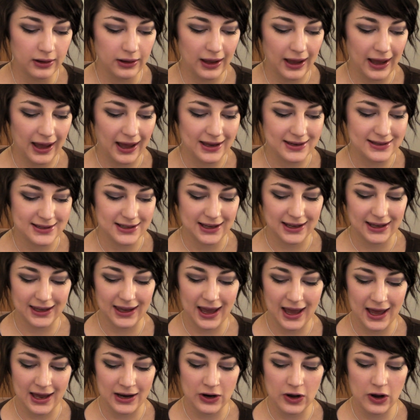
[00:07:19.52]
And it
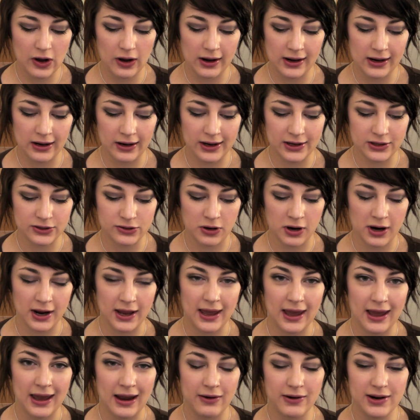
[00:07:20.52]
can highlight
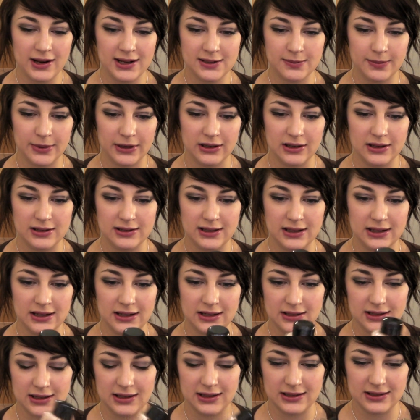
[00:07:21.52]
dry areas because
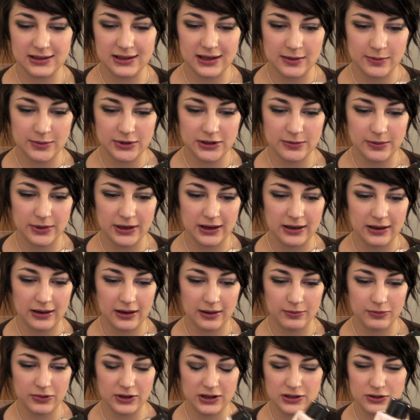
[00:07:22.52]
it seems to be,
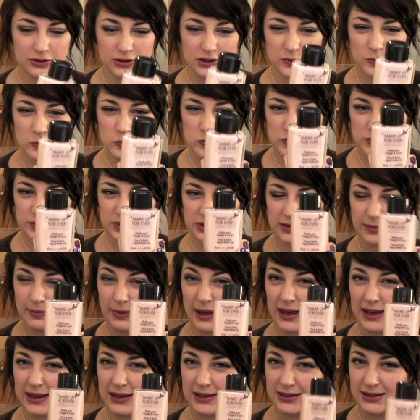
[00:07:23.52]
I'm pretty sure it's
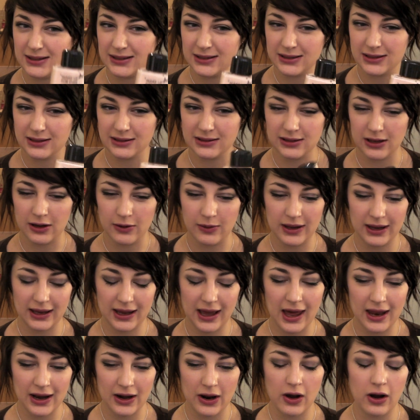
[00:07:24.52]
water-based, so it
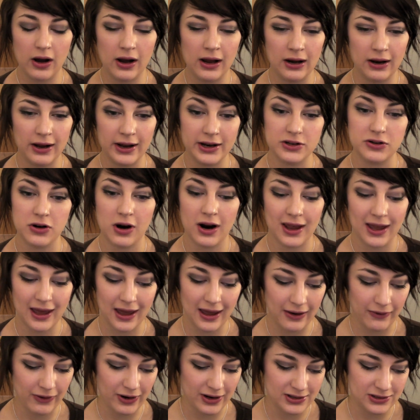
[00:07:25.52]
can highlight dry
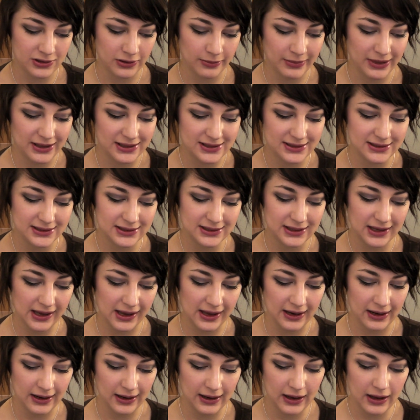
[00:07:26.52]
areas on my
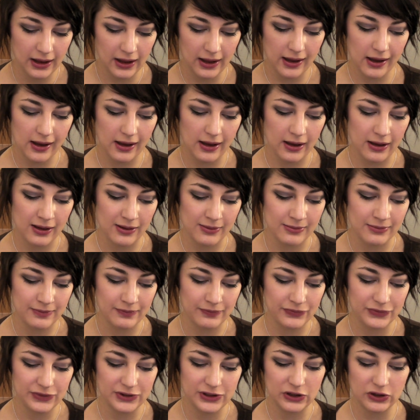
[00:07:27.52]
skin.
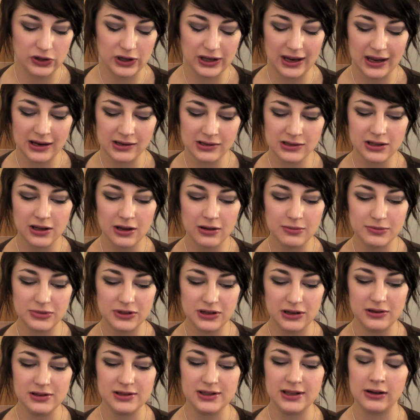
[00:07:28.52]
You can end up
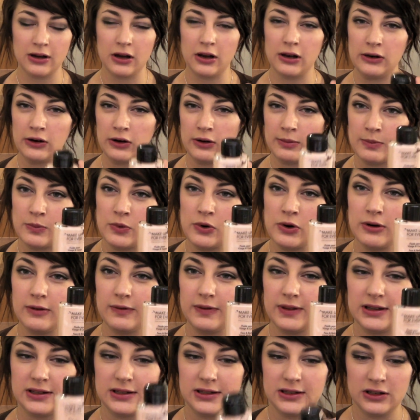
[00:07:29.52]
using a lot more
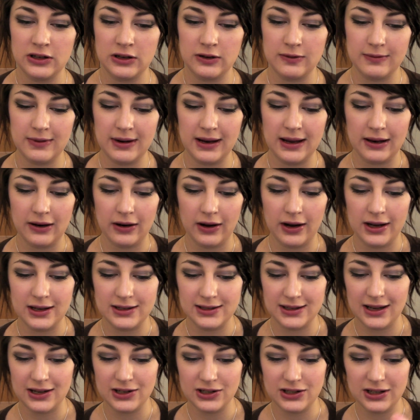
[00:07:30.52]
of this than you
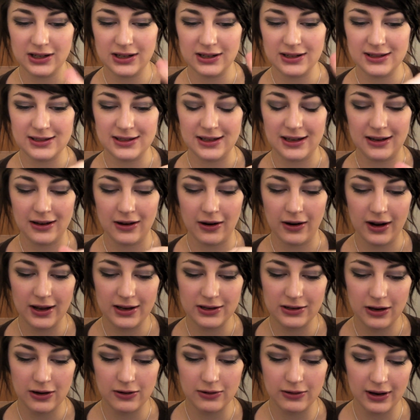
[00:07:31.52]
realise. As you can see,
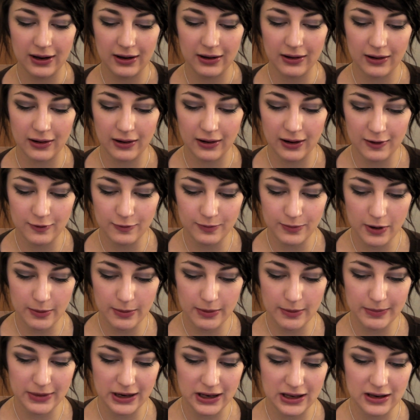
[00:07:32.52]
I've
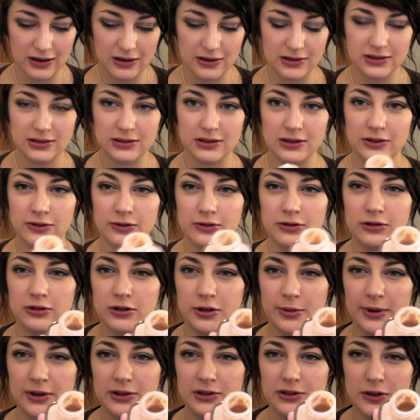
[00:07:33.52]
probably used
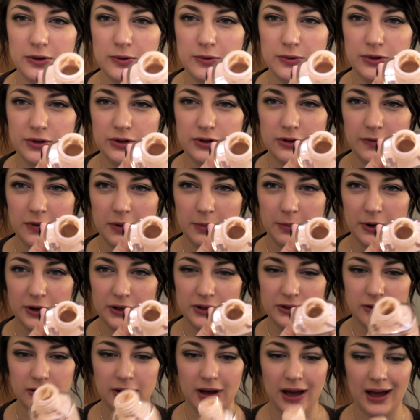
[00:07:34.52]
almost a quarter of the
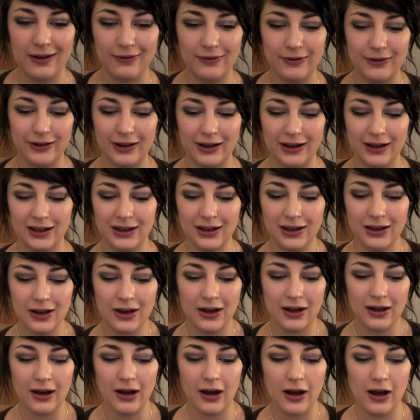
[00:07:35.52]
bottle, having
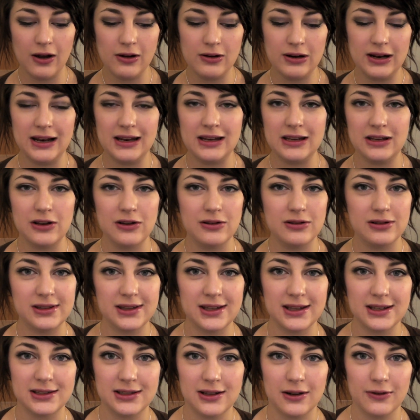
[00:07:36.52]
only used
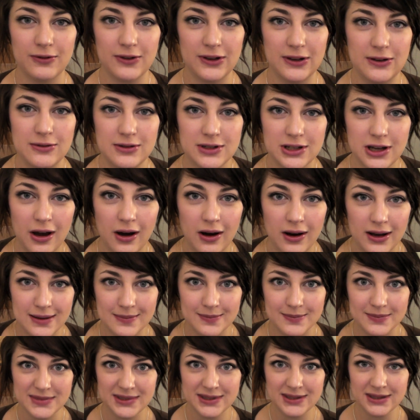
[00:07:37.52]
this a few
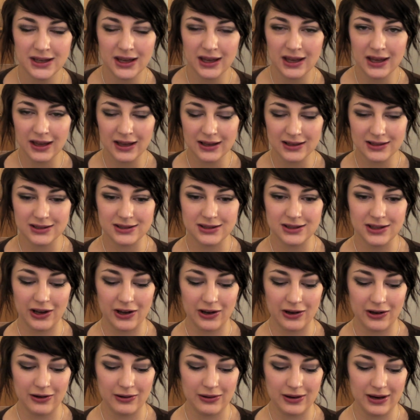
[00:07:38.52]
times.
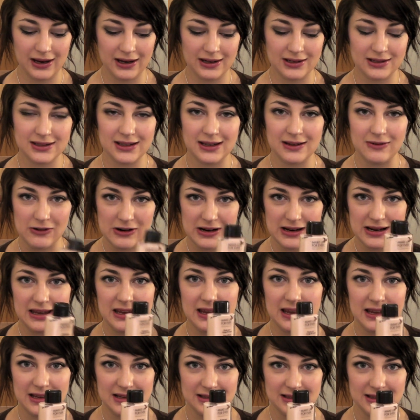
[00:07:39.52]
So it's
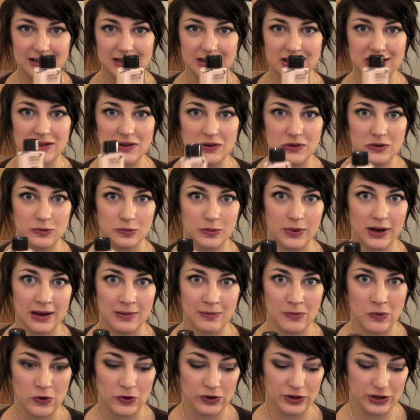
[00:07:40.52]
really easy to use way
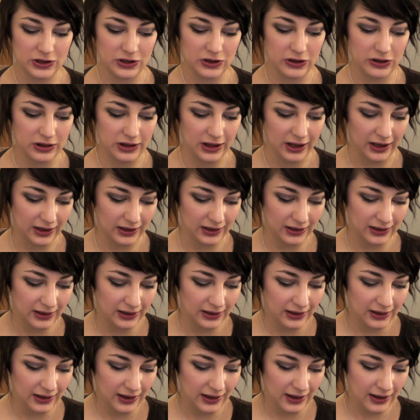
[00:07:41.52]
more than you think.
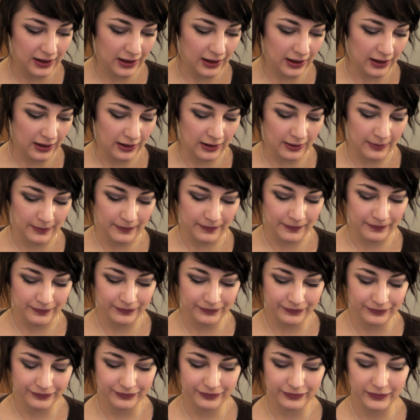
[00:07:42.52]

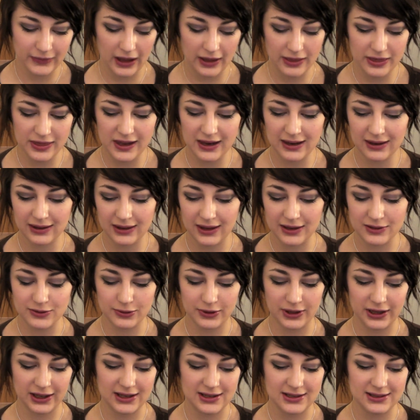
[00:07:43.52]
I think that's
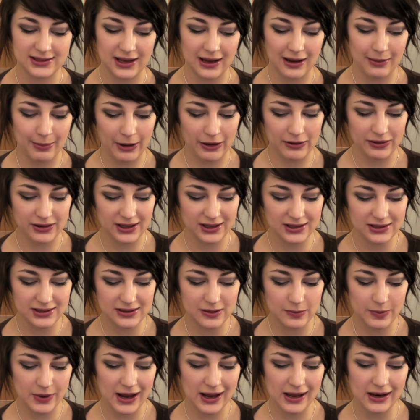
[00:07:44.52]
all I can say about this.
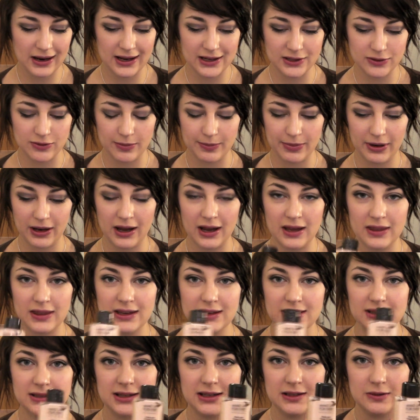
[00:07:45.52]
The way I like to apply
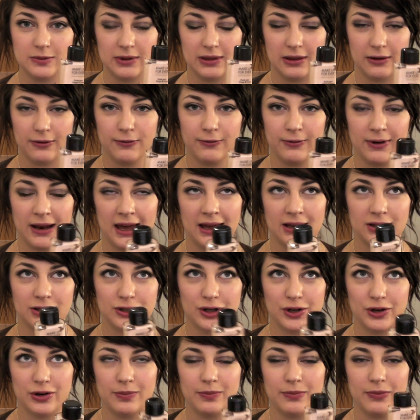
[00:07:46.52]
this is with a flat
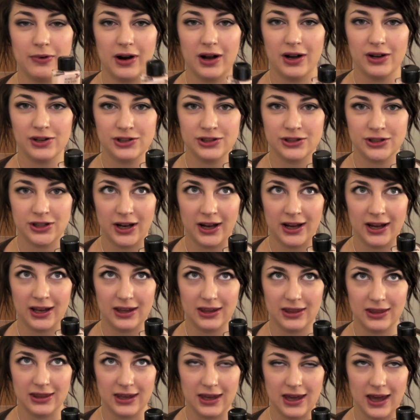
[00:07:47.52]
top brush,
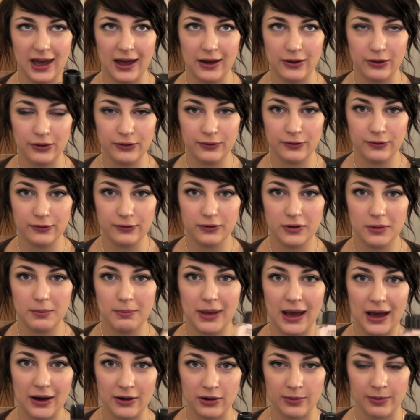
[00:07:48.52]
like the e.l.f.
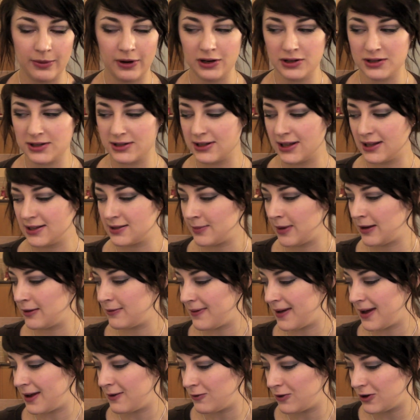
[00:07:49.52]
powder brush. That's my
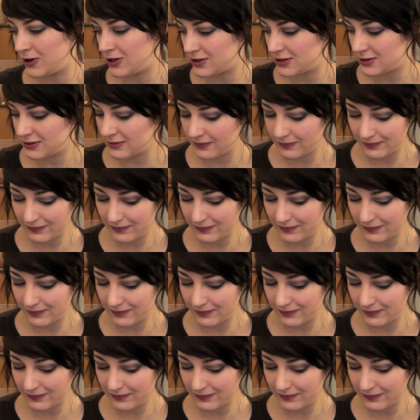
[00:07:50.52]
favourite.